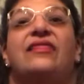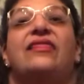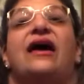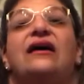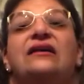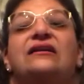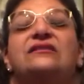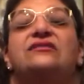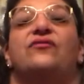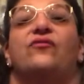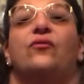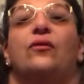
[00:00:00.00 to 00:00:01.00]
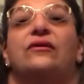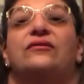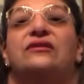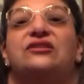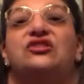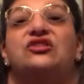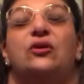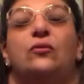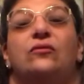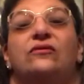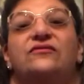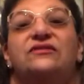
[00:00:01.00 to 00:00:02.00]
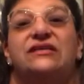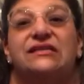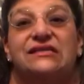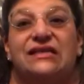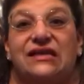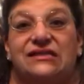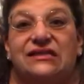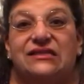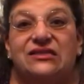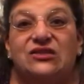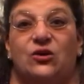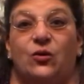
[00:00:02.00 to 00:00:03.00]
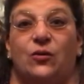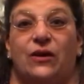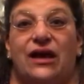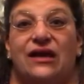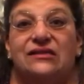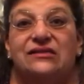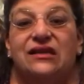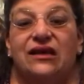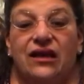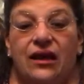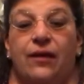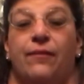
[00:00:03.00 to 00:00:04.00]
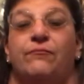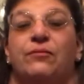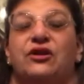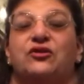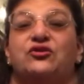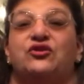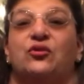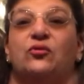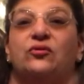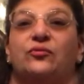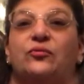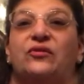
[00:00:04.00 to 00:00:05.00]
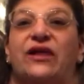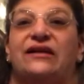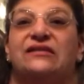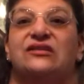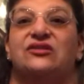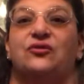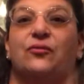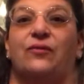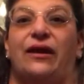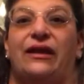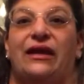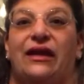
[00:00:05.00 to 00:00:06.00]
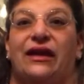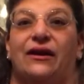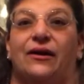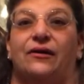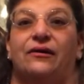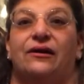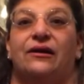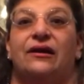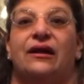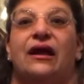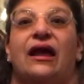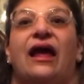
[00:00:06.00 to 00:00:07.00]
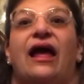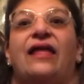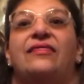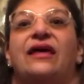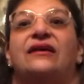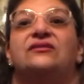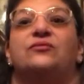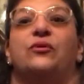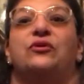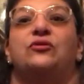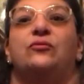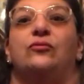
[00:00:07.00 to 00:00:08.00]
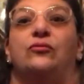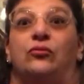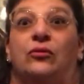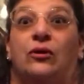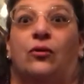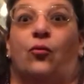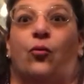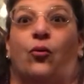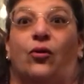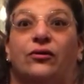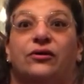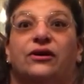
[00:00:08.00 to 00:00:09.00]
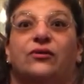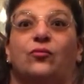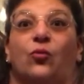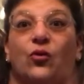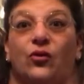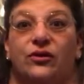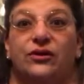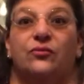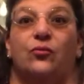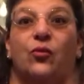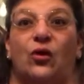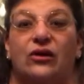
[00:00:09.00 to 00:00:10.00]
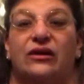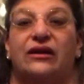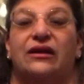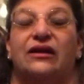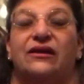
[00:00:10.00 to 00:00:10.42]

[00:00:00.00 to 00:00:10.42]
That is for the stone of success, it's known as. But your solar plexus are right here, and that's when you work and